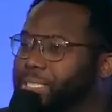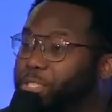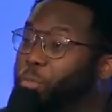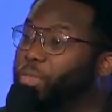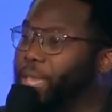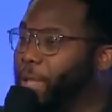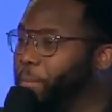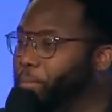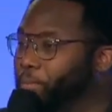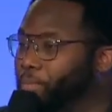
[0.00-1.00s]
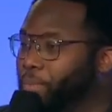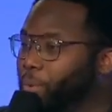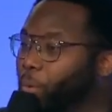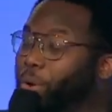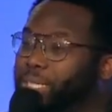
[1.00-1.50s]
to that.
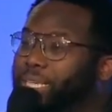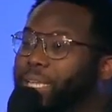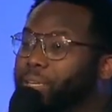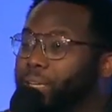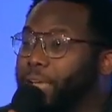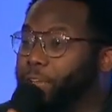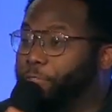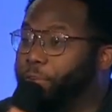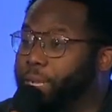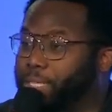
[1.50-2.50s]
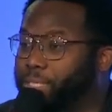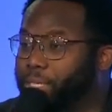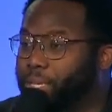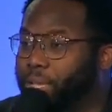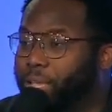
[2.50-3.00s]
What does that look like for us?
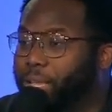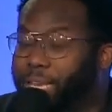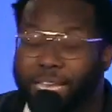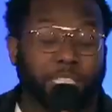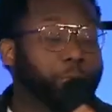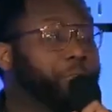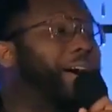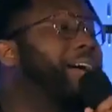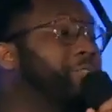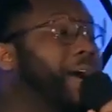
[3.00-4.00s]
Is revival